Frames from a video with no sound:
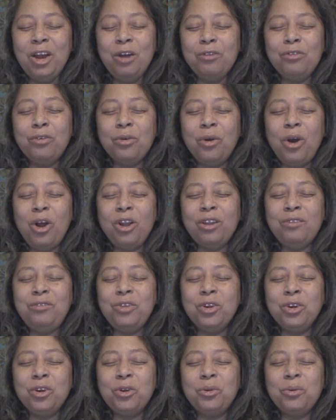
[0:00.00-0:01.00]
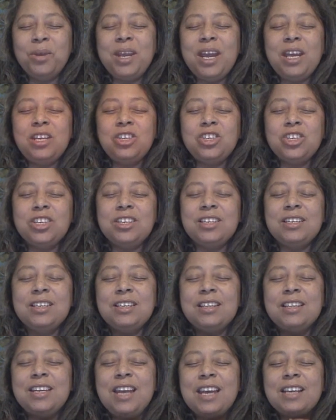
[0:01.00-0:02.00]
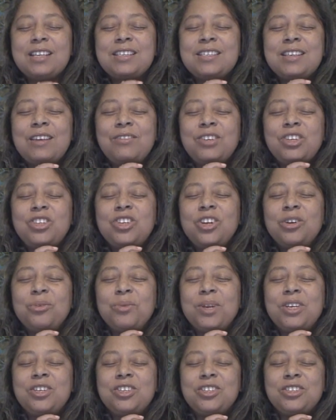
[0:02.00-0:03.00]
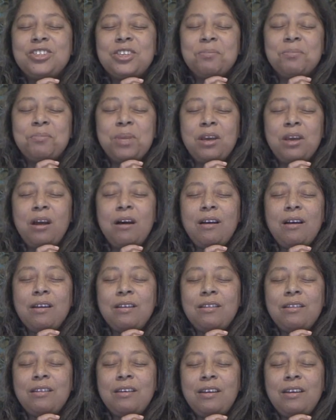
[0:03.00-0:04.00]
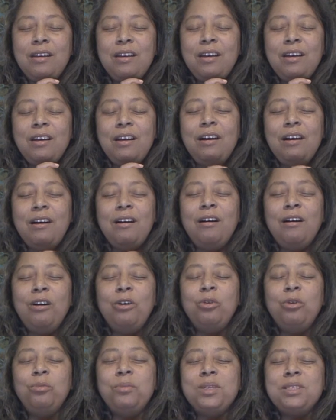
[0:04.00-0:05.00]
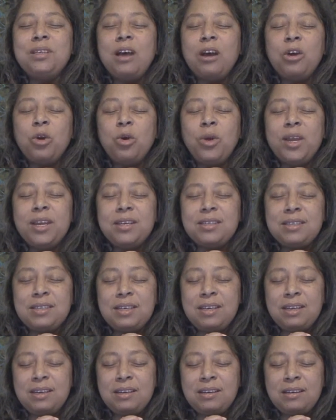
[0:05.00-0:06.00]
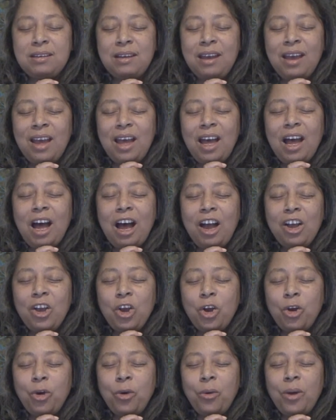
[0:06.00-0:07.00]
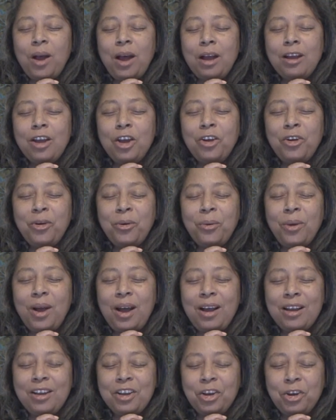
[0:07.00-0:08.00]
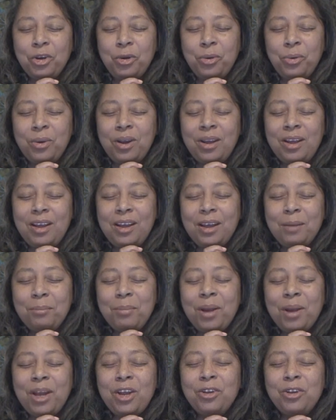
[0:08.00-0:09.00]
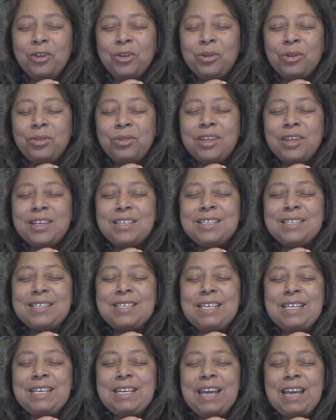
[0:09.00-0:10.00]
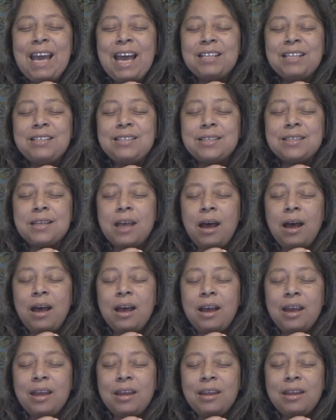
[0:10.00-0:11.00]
For all of your creation to the next 7 generations and beyond. Aho Matako Yasin, Ago, Ago, Ago, by earth, sea, and sky.